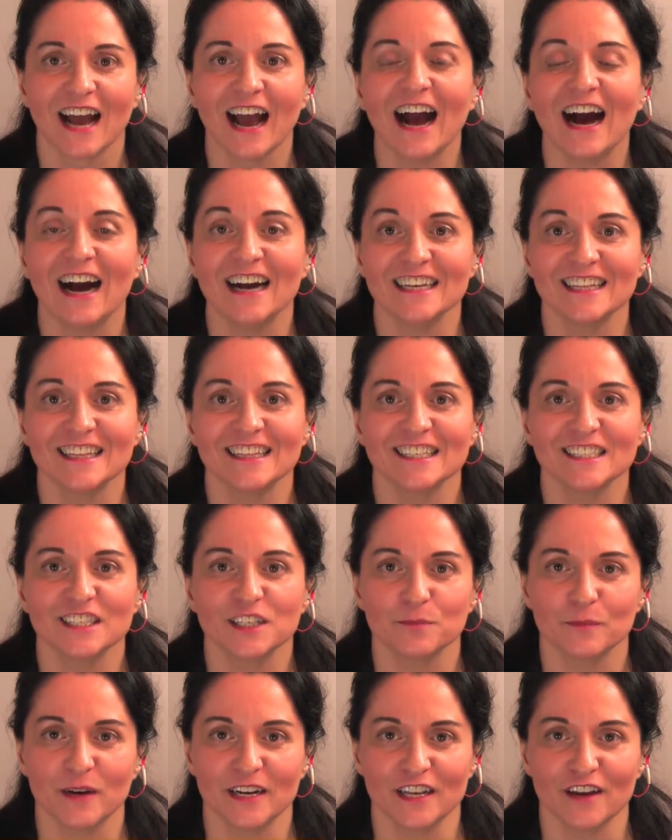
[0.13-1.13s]
Hi, this
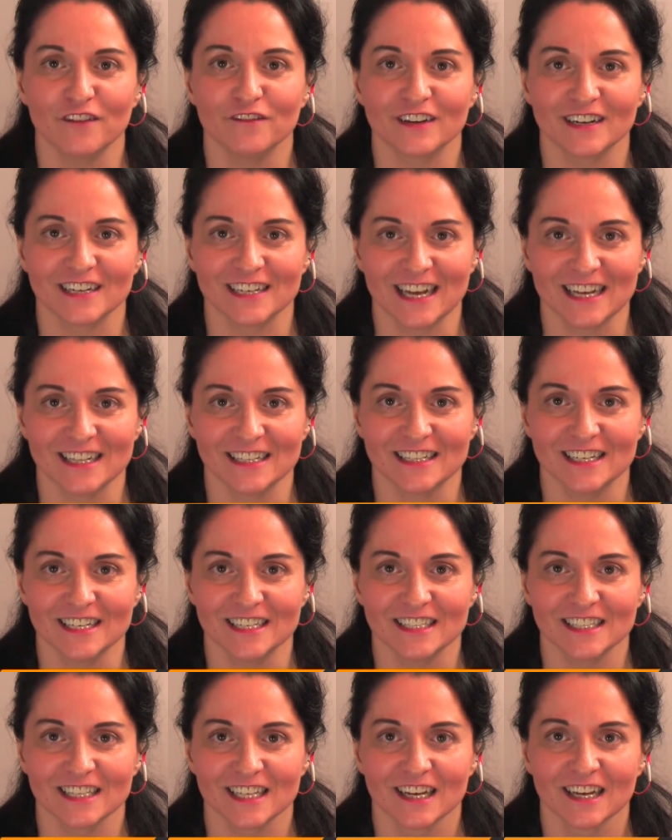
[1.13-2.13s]
is Maria
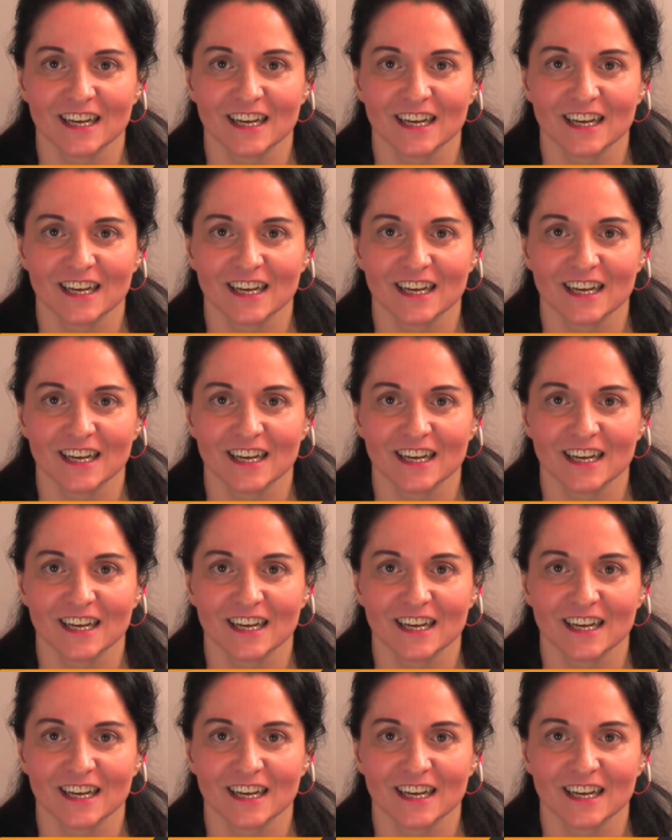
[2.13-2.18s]
Fernandez,